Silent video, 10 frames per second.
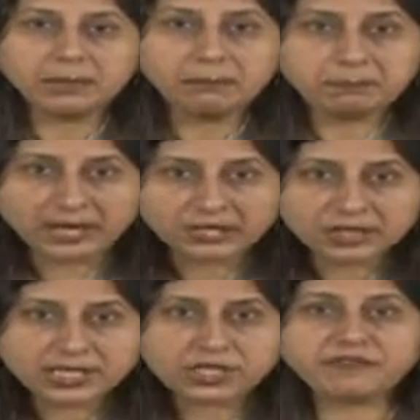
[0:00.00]

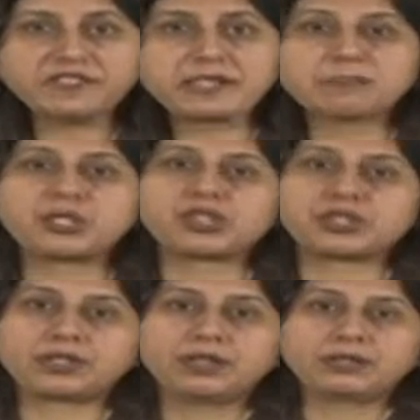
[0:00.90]
Measures of
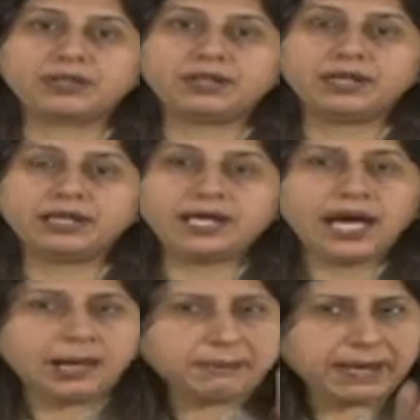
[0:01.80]
dispersion.
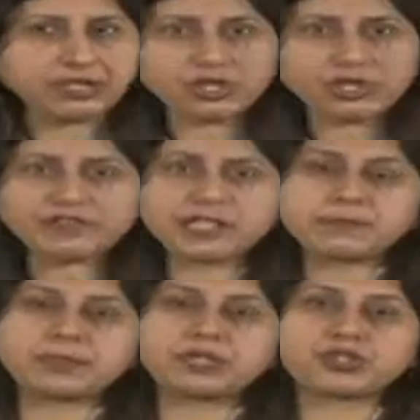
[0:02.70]
A measure of
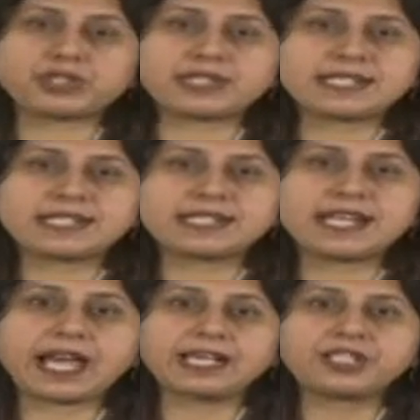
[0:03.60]
dispersion is
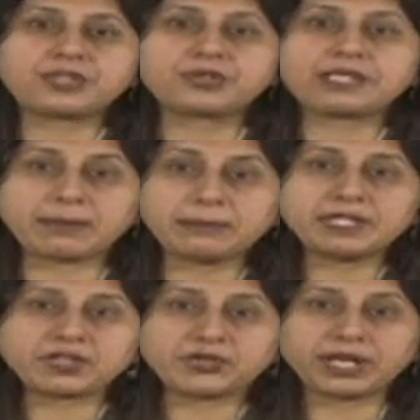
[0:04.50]
designed to
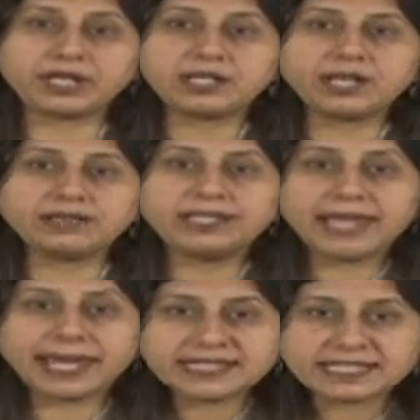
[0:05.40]
demonstrate the
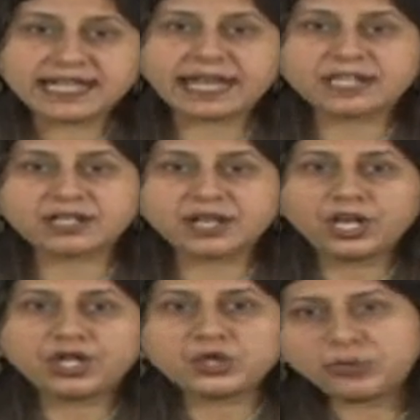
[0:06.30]
extent
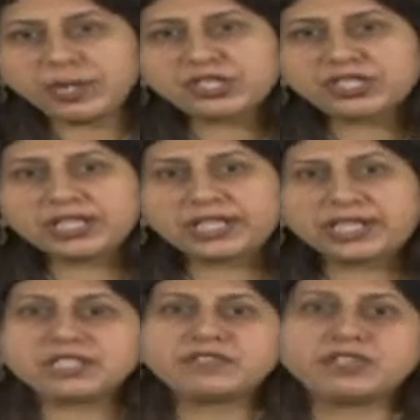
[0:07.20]
to which the
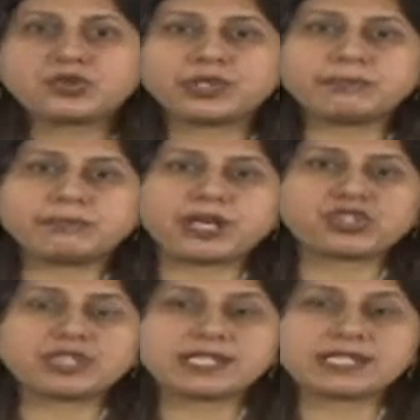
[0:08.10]
individual
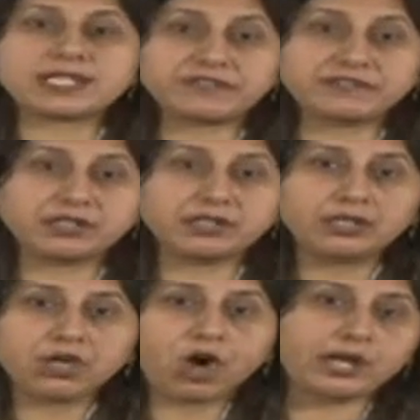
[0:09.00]
measures differ
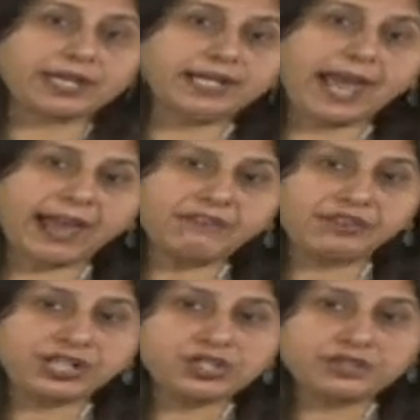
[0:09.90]
on an
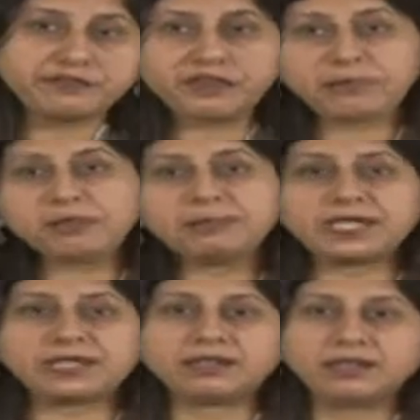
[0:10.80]
average from the mean.